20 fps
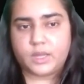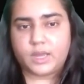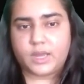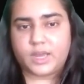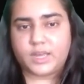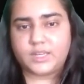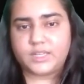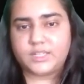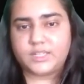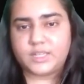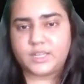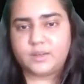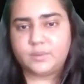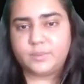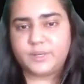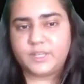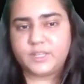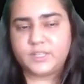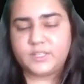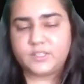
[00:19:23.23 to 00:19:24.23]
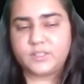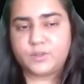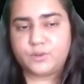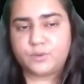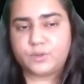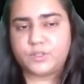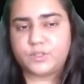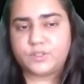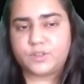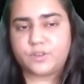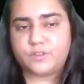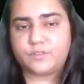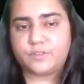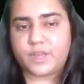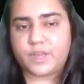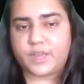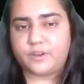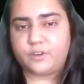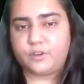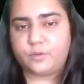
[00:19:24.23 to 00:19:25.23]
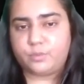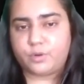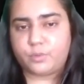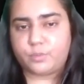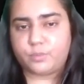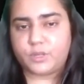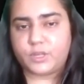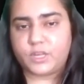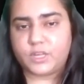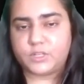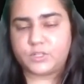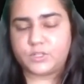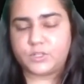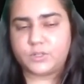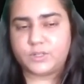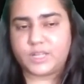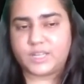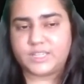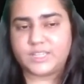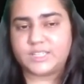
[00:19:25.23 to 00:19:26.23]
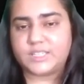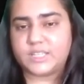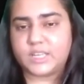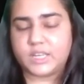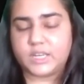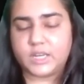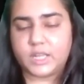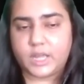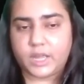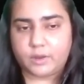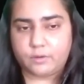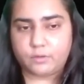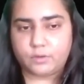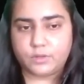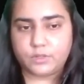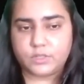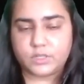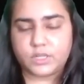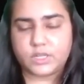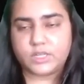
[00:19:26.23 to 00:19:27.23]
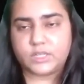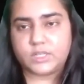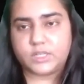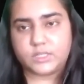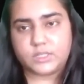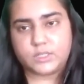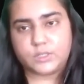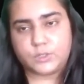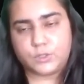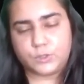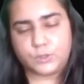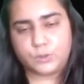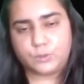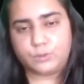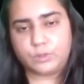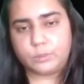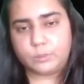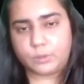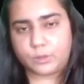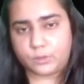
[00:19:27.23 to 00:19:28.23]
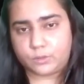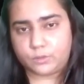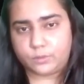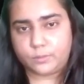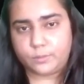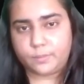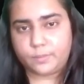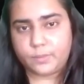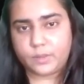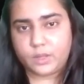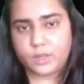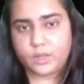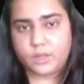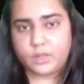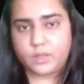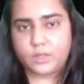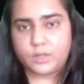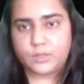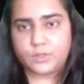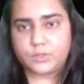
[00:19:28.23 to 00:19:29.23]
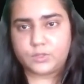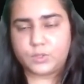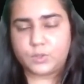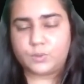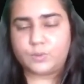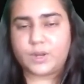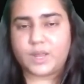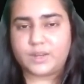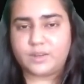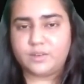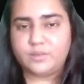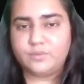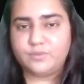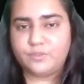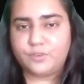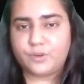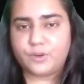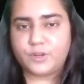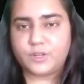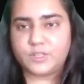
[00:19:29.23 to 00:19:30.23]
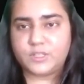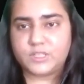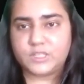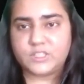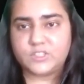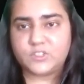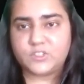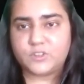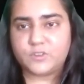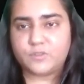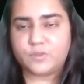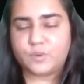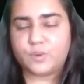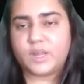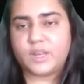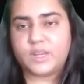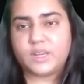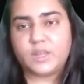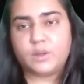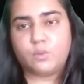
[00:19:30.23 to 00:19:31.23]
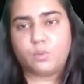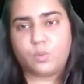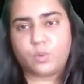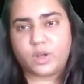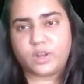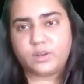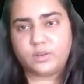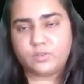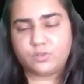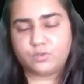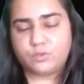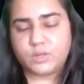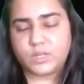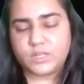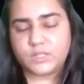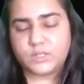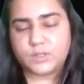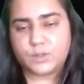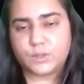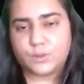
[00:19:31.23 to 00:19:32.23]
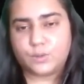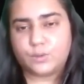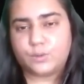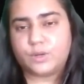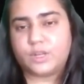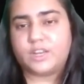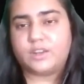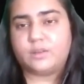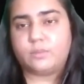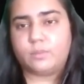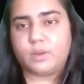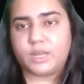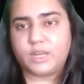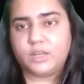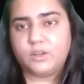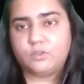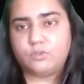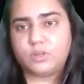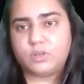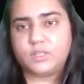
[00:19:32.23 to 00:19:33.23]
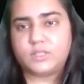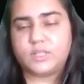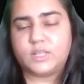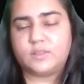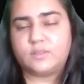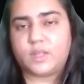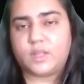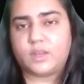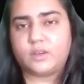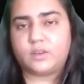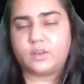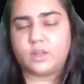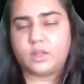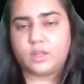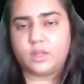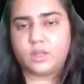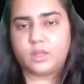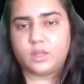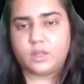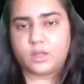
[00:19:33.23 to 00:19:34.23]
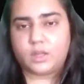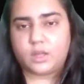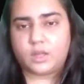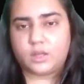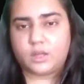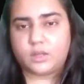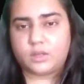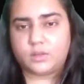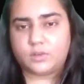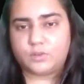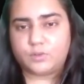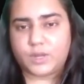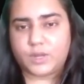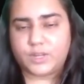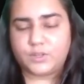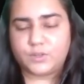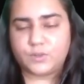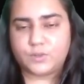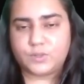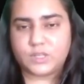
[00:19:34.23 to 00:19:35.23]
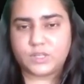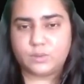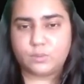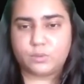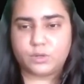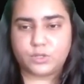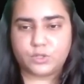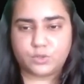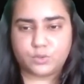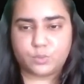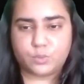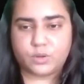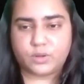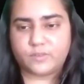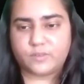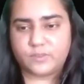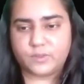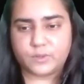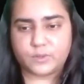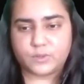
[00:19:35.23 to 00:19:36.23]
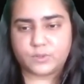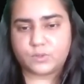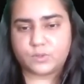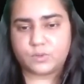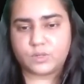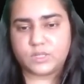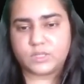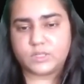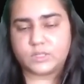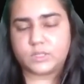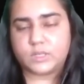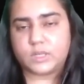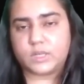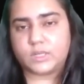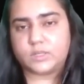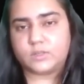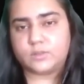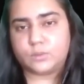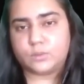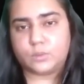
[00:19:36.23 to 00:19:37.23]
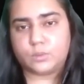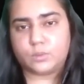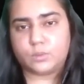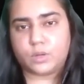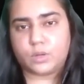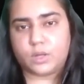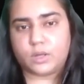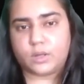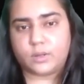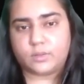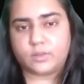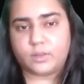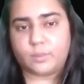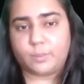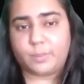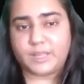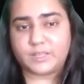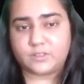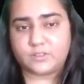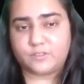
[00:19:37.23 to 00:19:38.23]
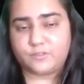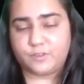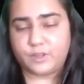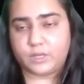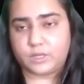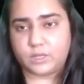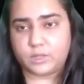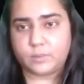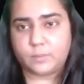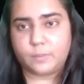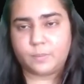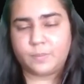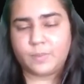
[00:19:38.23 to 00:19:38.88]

And it eliminates the risk of error propagation that is inherent in decision tree model. So random forest, instead of creating one tree, it's going to create many trees and then uh, try to see which one of those trees is uh, the best fit.